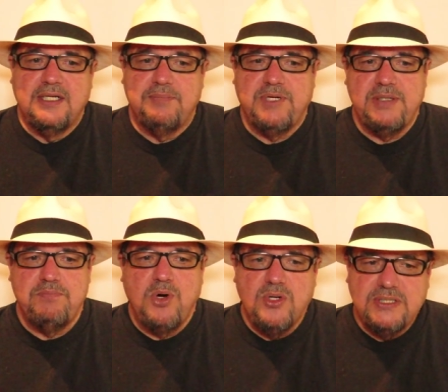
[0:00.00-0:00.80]
But in
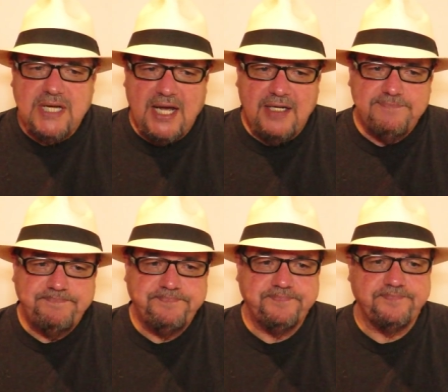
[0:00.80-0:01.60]
Bogota,
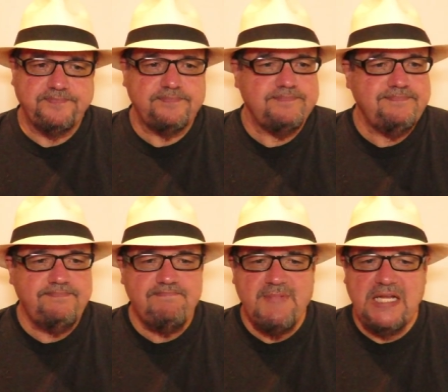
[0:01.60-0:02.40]

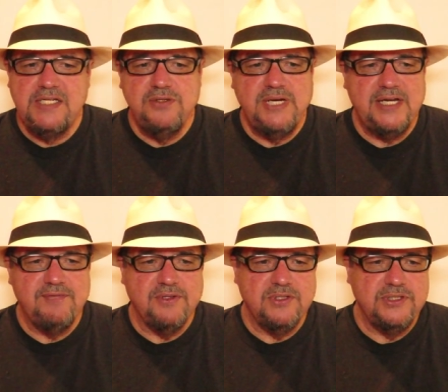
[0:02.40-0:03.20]
you
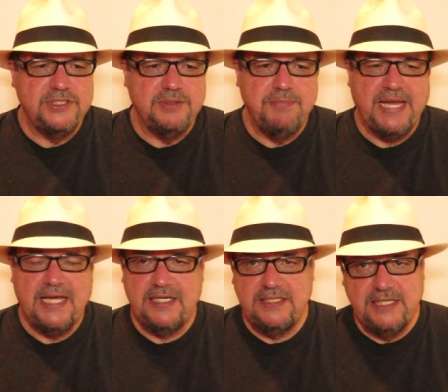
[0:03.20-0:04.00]
have the good, the
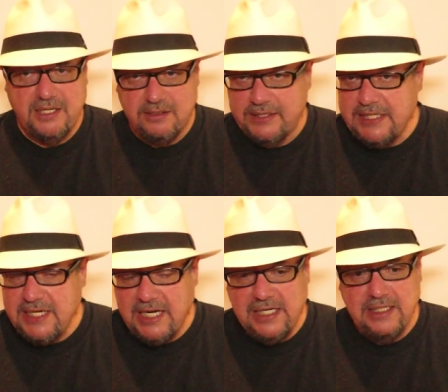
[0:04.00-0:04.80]
bad, and the
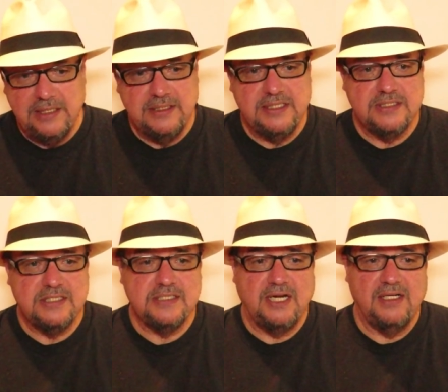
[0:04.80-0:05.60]
ugly, and
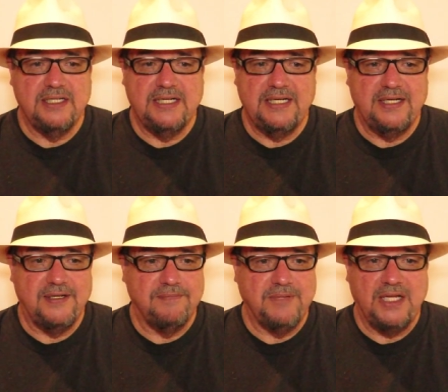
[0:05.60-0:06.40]
it's
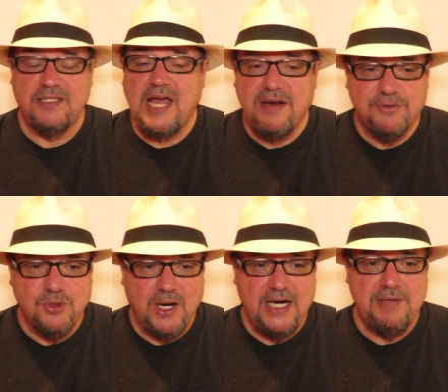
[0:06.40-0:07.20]
a lot of
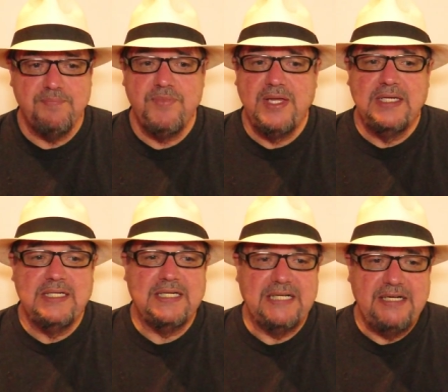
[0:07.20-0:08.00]
crime.
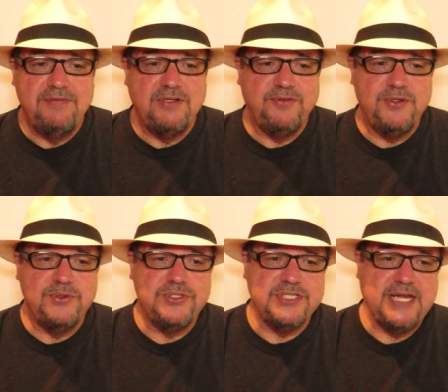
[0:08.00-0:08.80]
And even if
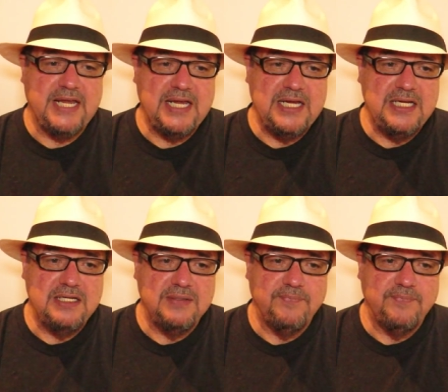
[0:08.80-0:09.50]
you stay